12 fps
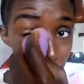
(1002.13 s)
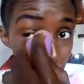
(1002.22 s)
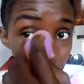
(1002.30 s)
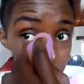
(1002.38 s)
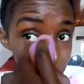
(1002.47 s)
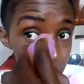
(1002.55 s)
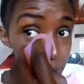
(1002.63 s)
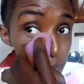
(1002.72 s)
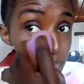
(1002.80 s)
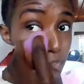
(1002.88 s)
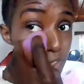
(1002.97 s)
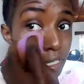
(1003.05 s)
I tend to
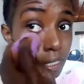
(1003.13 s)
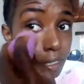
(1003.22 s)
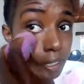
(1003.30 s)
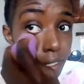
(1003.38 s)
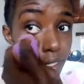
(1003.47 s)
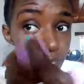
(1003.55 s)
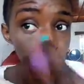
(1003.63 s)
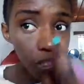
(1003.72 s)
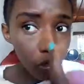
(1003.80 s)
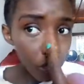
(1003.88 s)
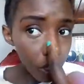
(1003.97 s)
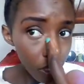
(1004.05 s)
feel,
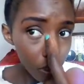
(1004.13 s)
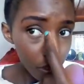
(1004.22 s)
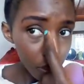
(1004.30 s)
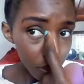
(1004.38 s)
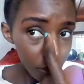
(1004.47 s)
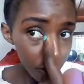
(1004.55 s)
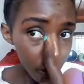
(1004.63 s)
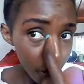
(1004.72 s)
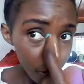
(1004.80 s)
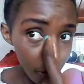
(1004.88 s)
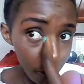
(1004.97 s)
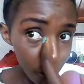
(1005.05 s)
even on this
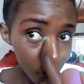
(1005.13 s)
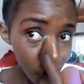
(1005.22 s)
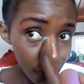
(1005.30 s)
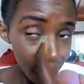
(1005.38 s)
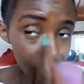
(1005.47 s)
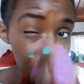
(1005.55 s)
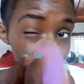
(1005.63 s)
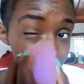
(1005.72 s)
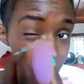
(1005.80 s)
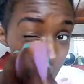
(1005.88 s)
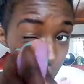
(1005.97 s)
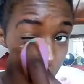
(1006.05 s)
side, just here
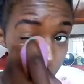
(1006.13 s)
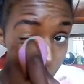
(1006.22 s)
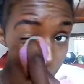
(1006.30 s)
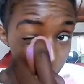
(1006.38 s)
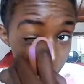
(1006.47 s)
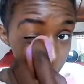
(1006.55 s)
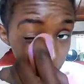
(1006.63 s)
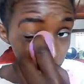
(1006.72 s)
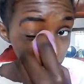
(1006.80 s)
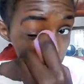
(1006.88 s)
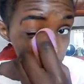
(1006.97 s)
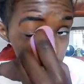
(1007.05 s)
near,
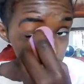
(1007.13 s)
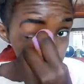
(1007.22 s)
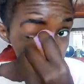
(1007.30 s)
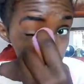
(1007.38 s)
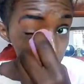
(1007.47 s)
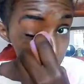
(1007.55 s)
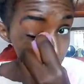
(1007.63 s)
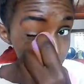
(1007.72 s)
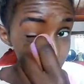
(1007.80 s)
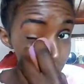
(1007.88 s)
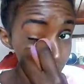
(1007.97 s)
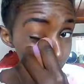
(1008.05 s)
you want to apply on that
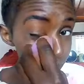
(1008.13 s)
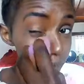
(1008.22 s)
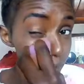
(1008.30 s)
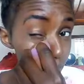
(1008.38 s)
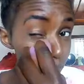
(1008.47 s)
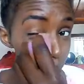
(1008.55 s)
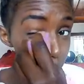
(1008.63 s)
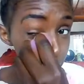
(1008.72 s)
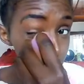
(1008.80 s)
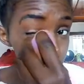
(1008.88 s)
side, okay?